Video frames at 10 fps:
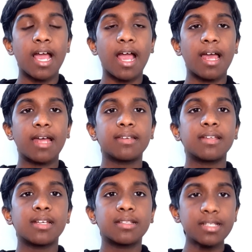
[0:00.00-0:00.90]
and
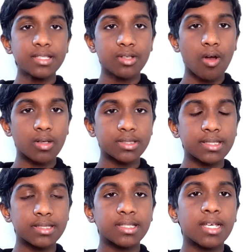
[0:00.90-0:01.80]
this
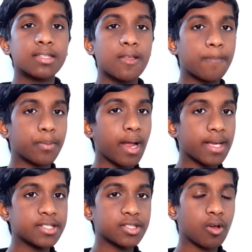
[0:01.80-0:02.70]
causes the price